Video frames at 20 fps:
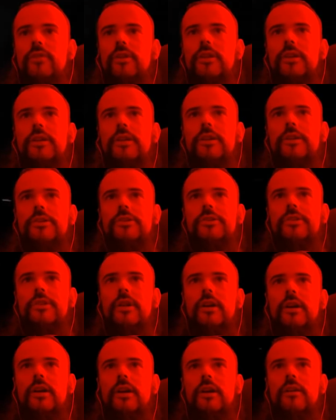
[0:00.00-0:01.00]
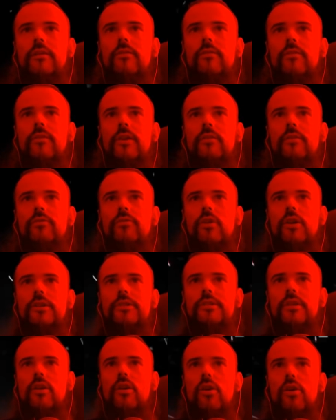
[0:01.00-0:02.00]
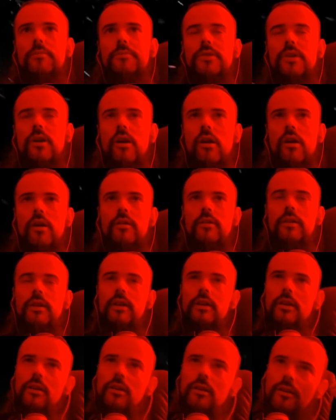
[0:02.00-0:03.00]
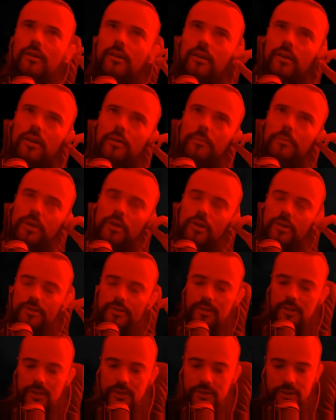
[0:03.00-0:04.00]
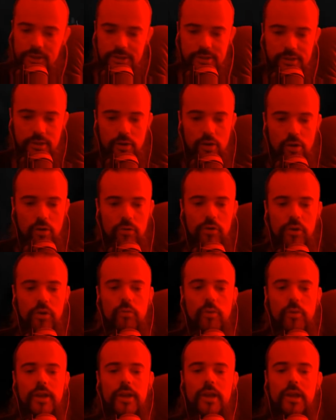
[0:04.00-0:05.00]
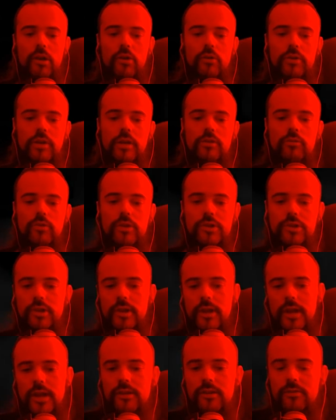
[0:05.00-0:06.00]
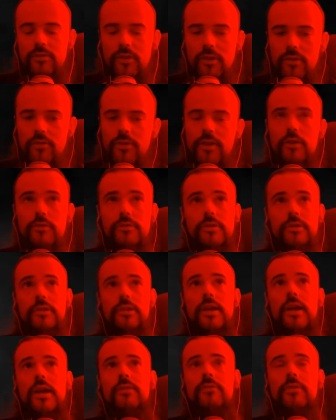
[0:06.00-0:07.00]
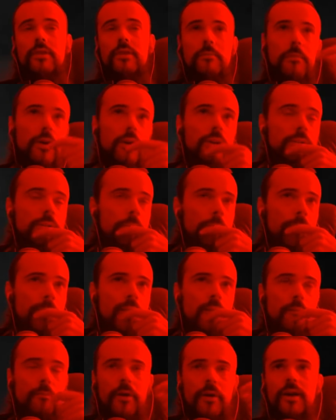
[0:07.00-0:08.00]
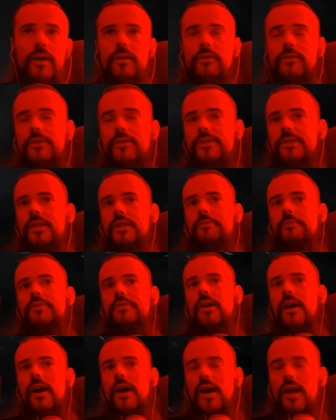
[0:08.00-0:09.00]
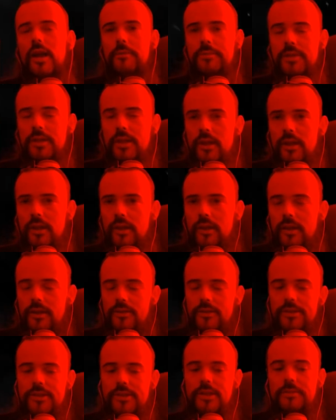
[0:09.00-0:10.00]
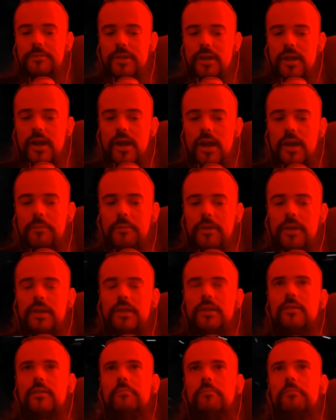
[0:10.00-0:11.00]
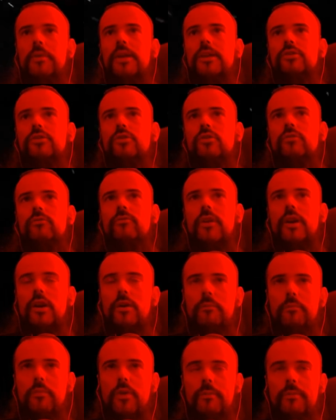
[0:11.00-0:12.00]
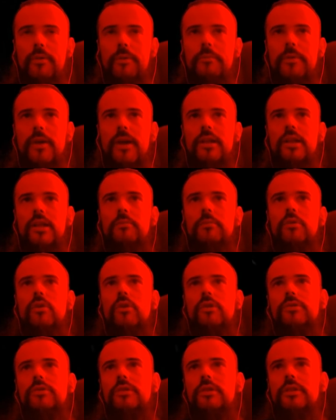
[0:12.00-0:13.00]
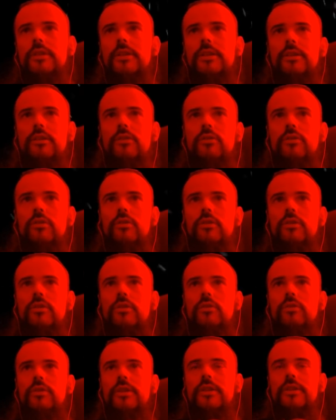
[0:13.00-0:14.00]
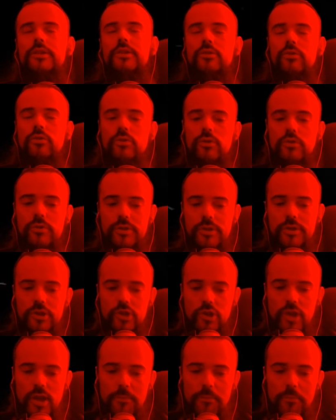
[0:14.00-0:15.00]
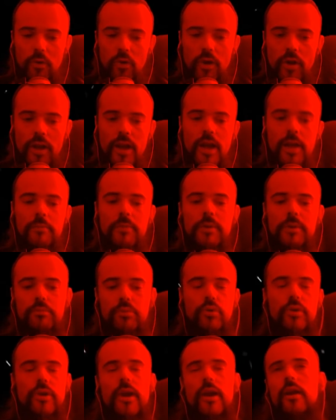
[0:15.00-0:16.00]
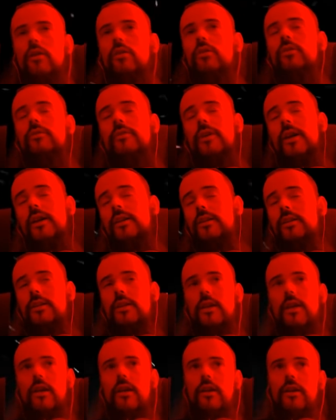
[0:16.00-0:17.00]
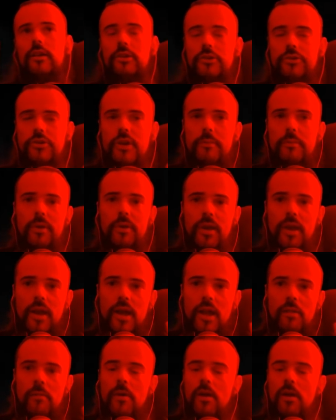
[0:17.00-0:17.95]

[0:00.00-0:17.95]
is, of course, Calm's Heart, because it is the only way how you can reach 8,000 life in the build. But at the same time, it makes you very problematical, because you need to use Shaper Helm and put Herald of Agony in your Shaper Helm,